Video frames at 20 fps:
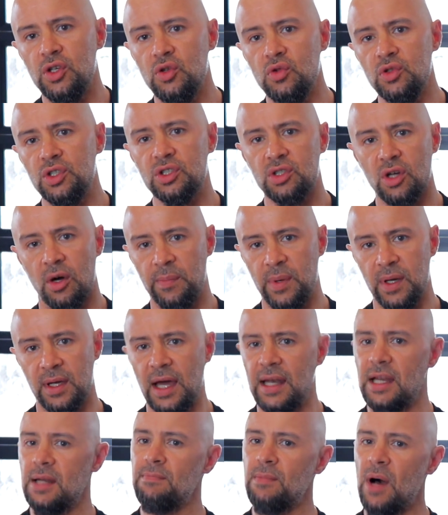huge
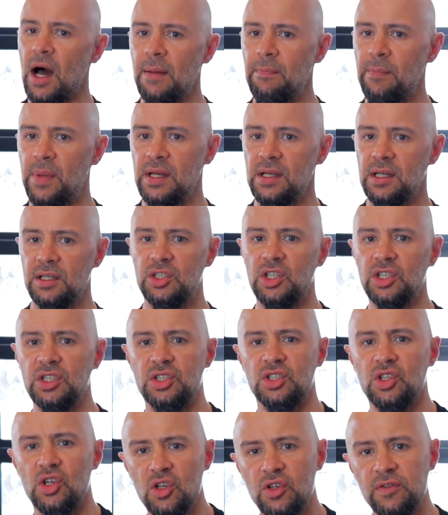topic and in my opinion
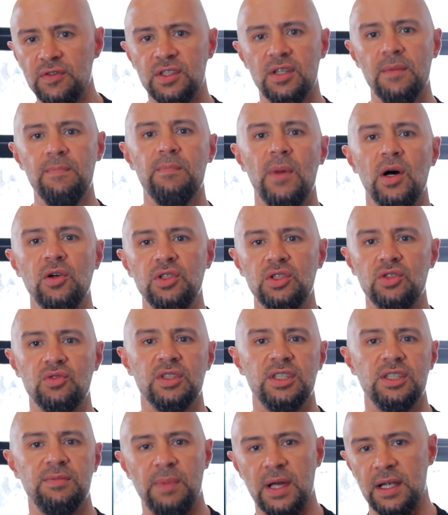deserves the most
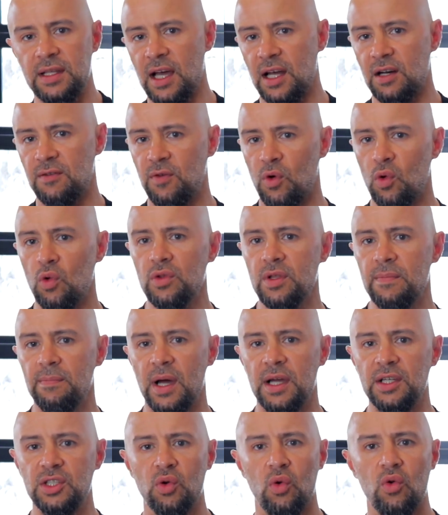respect out of all the
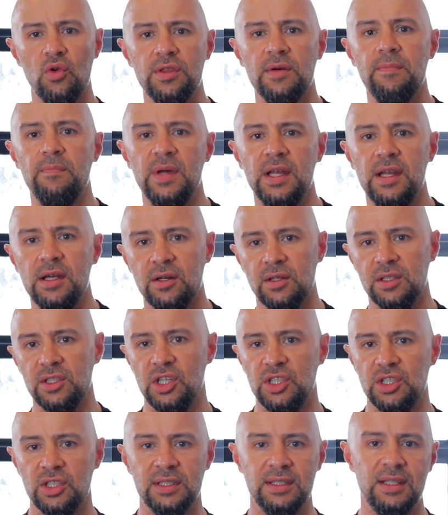major orthopedic
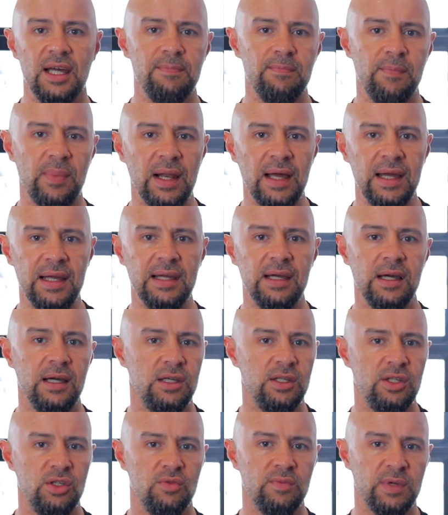conditions that plague
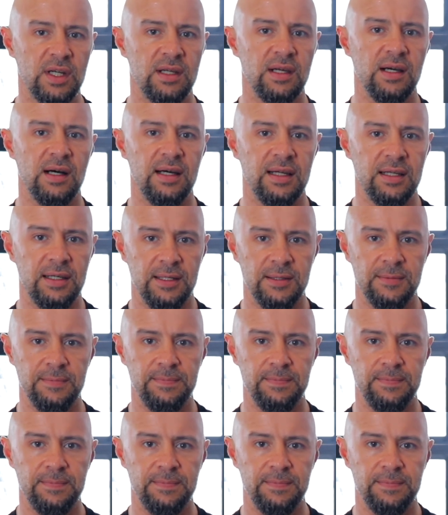humankind.